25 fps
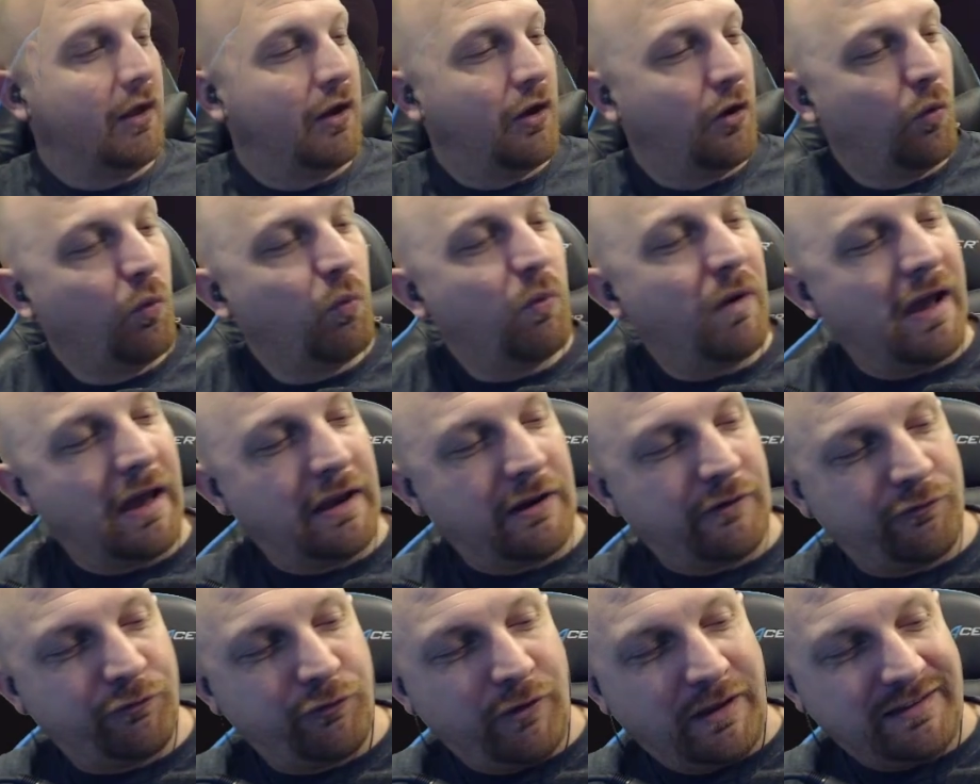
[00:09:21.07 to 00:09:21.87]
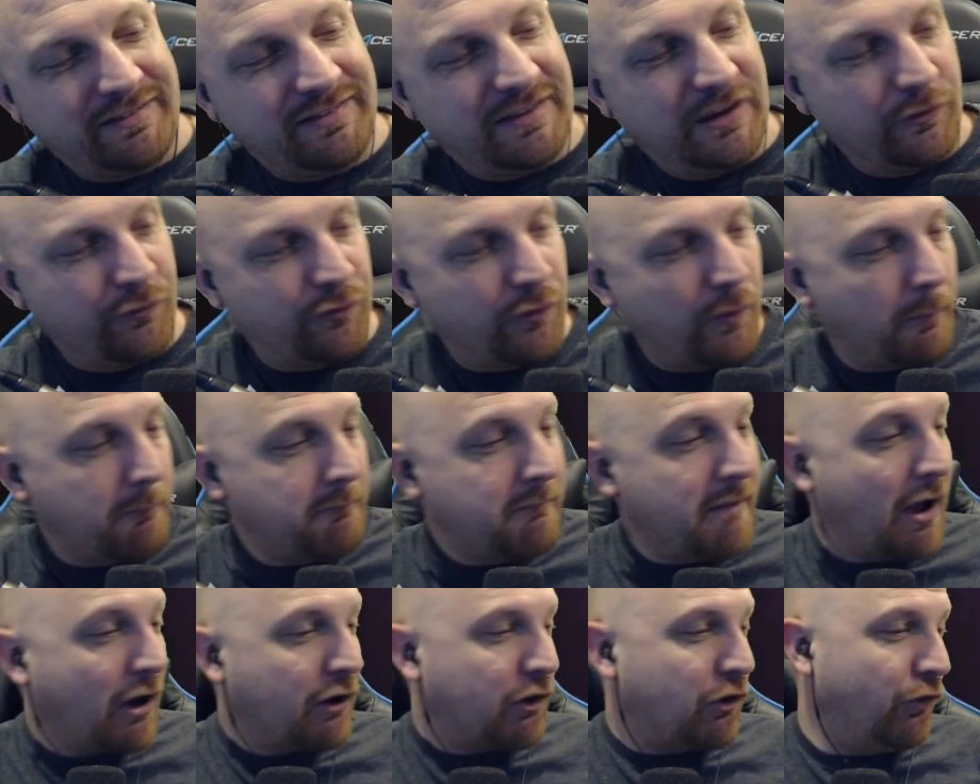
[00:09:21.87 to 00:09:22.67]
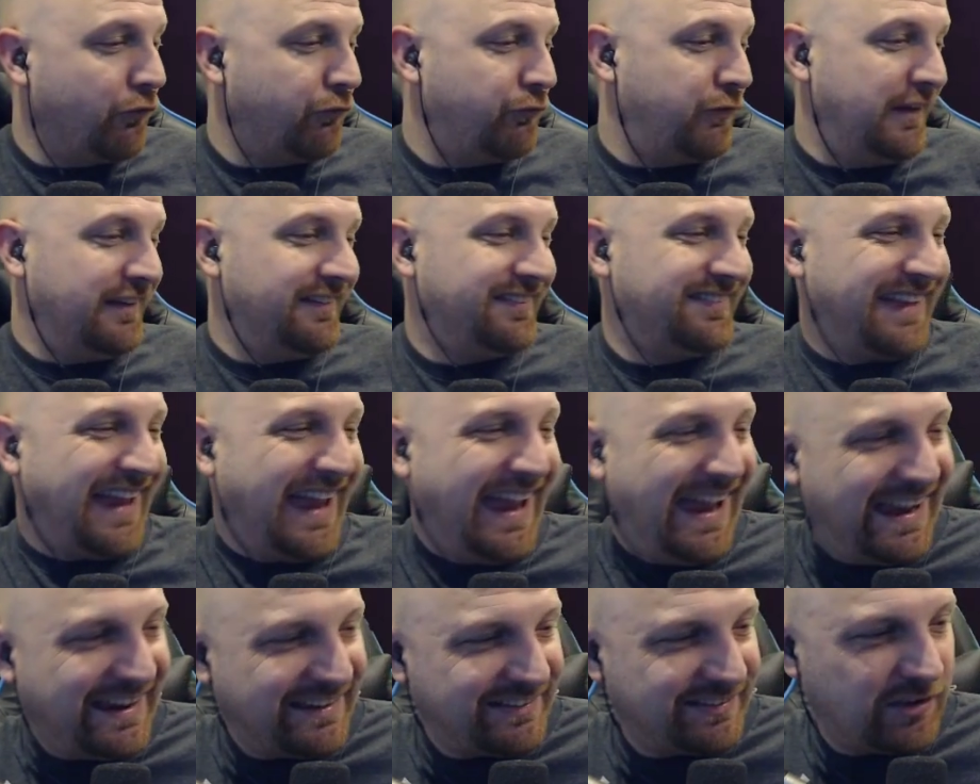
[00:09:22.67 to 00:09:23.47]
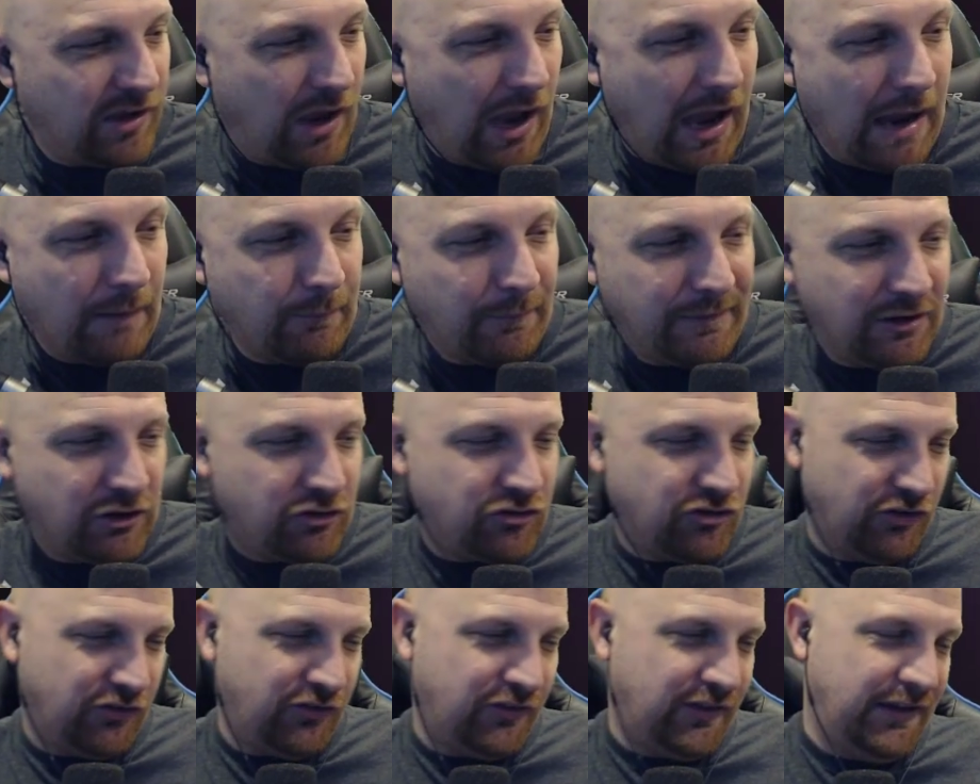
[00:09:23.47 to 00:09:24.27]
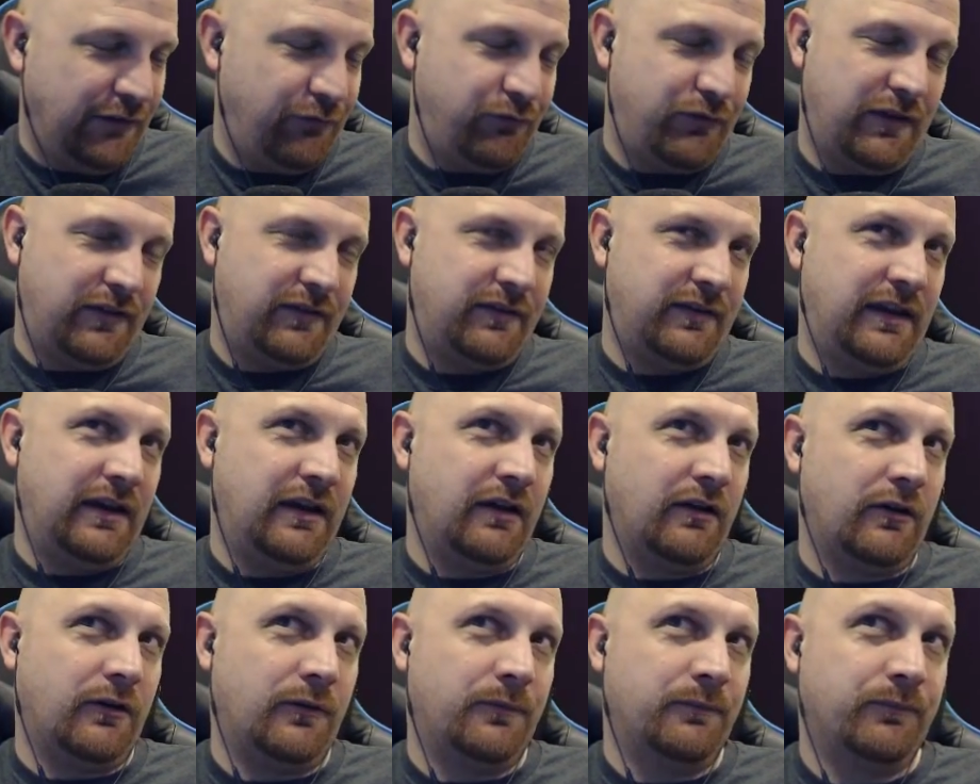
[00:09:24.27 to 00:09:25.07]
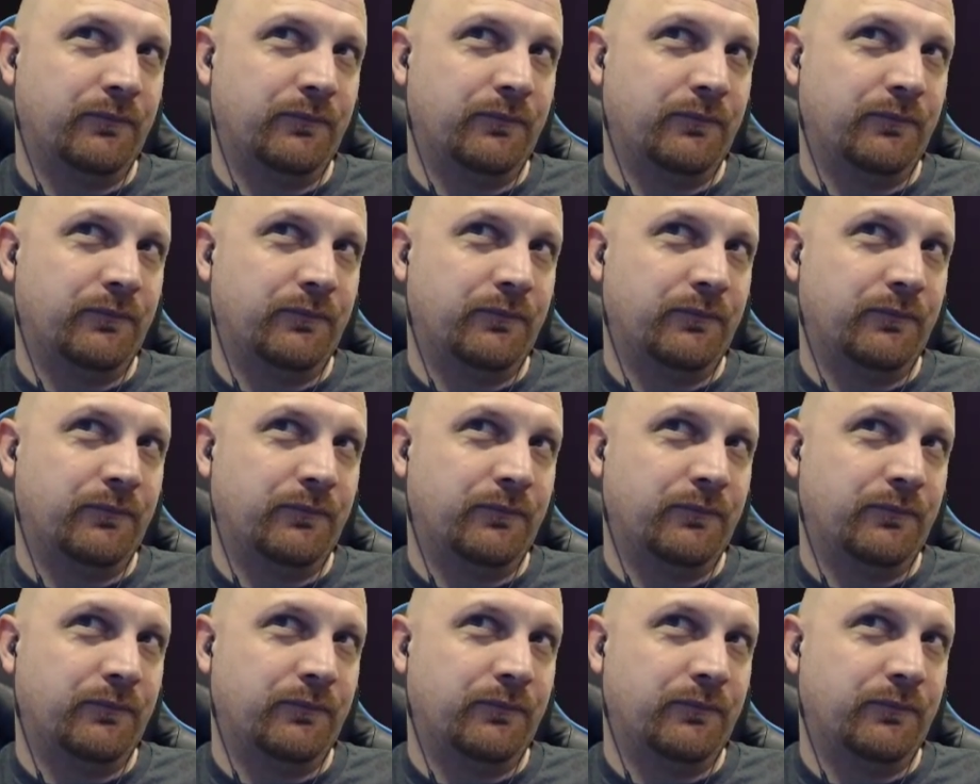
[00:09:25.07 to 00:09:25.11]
We got a flex here from Knucklefist X. I'm going to just leave this here.